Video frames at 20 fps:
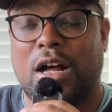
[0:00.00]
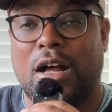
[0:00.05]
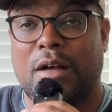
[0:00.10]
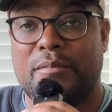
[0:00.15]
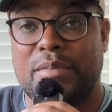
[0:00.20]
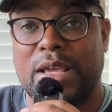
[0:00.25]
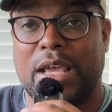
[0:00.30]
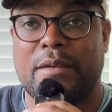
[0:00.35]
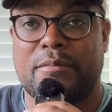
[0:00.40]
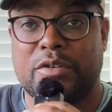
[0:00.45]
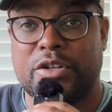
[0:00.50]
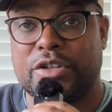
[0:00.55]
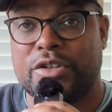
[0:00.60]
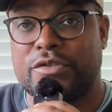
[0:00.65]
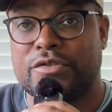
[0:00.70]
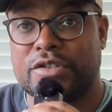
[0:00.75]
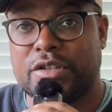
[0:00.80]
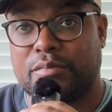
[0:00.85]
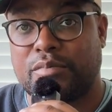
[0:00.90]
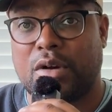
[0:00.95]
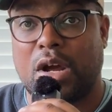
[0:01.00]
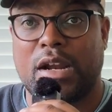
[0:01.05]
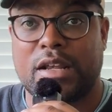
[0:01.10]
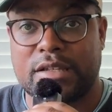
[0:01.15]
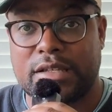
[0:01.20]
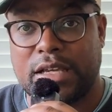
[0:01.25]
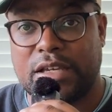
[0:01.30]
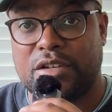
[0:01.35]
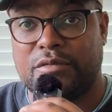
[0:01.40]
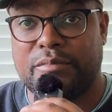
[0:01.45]
be able to use the products
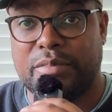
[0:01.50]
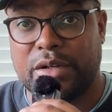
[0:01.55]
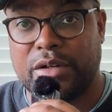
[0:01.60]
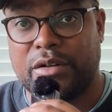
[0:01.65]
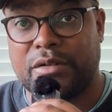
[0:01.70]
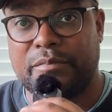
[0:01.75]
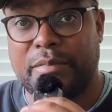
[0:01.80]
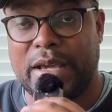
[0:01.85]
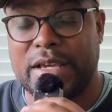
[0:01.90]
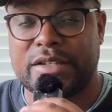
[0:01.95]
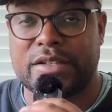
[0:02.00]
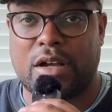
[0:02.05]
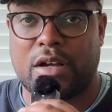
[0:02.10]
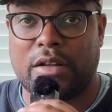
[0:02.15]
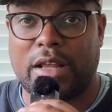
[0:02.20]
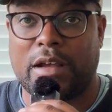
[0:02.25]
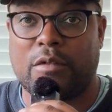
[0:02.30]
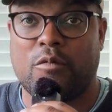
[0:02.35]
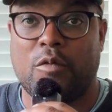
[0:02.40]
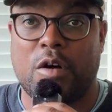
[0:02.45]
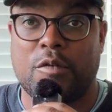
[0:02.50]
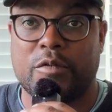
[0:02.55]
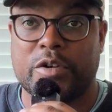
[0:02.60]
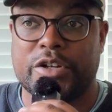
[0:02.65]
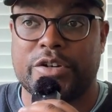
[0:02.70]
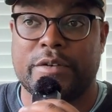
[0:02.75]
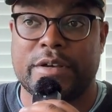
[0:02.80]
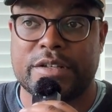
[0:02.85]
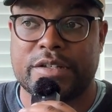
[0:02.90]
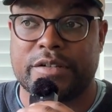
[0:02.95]
that you build based on like what we're doing.